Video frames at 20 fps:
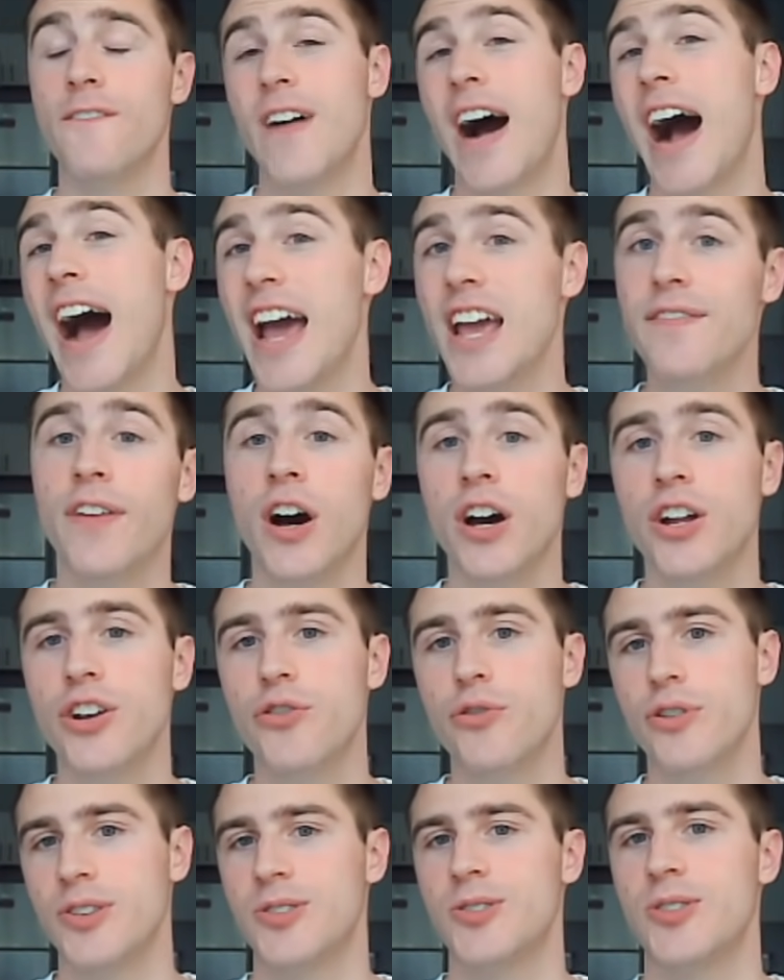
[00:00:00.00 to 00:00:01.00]

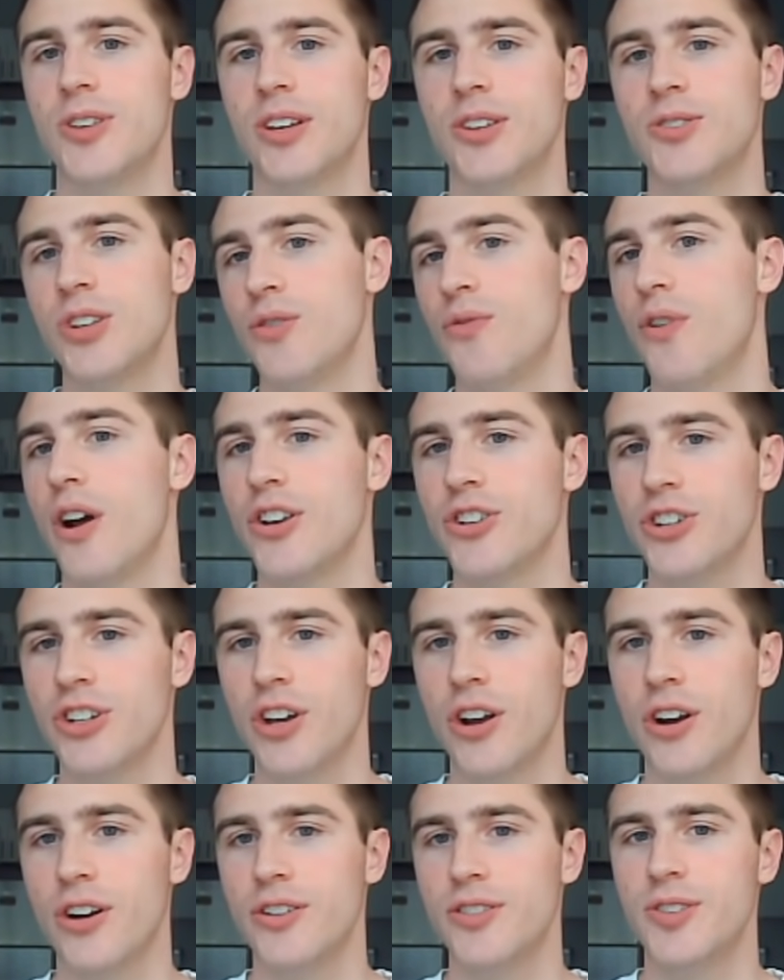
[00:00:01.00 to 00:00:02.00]
560
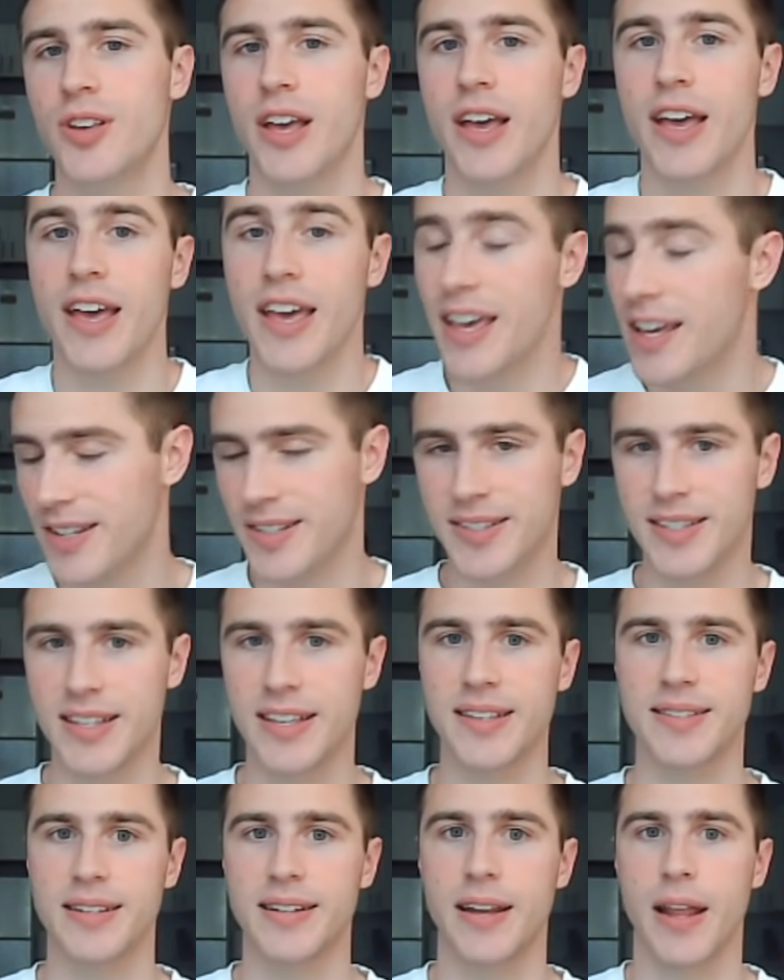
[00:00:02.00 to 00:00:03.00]
rushing yards in a
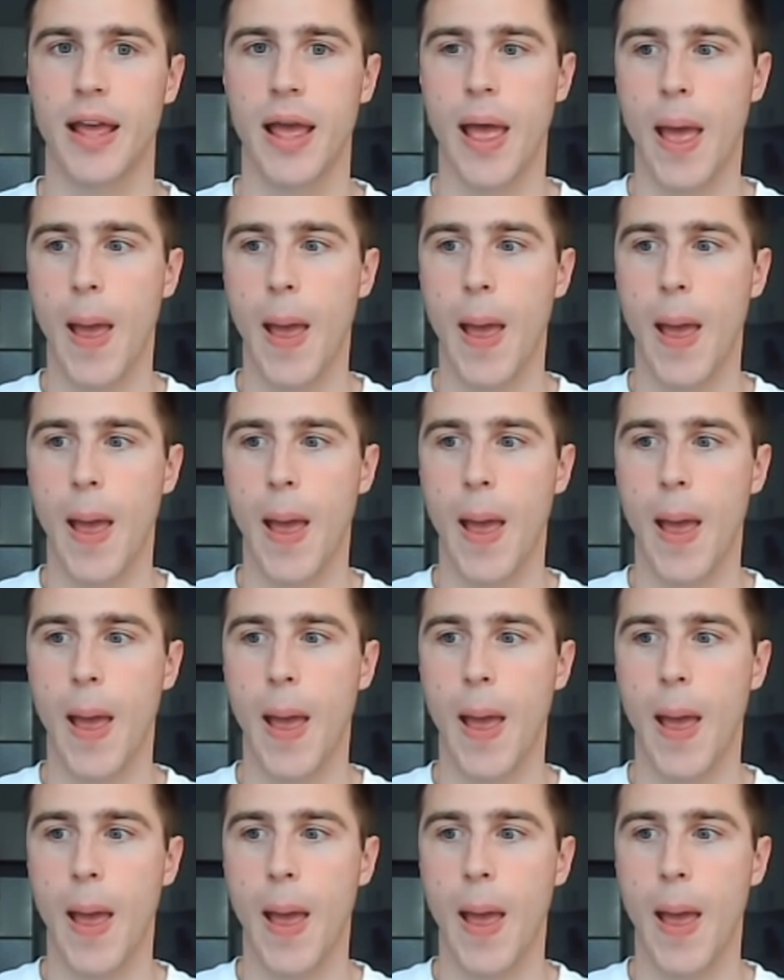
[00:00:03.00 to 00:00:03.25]
season,